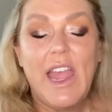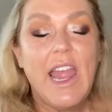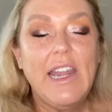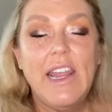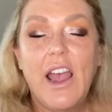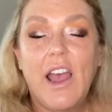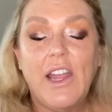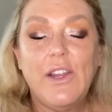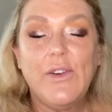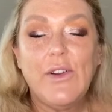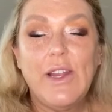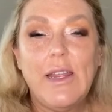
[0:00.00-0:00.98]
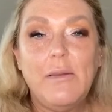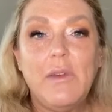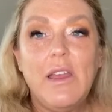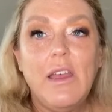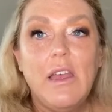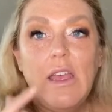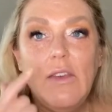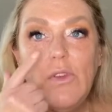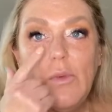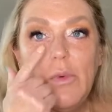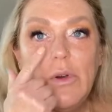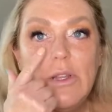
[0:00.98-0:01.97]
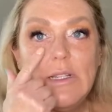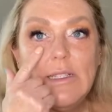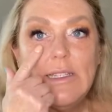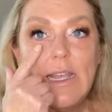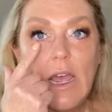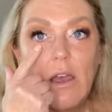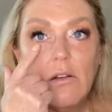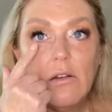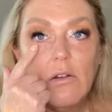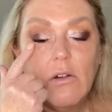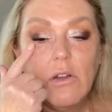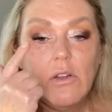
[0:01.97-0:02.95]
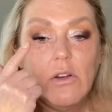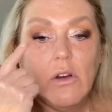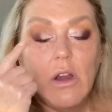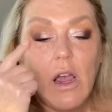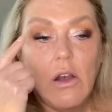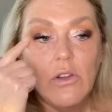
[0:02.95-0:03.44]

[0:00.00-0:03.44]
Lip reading: Any eye cream, if you put it down on your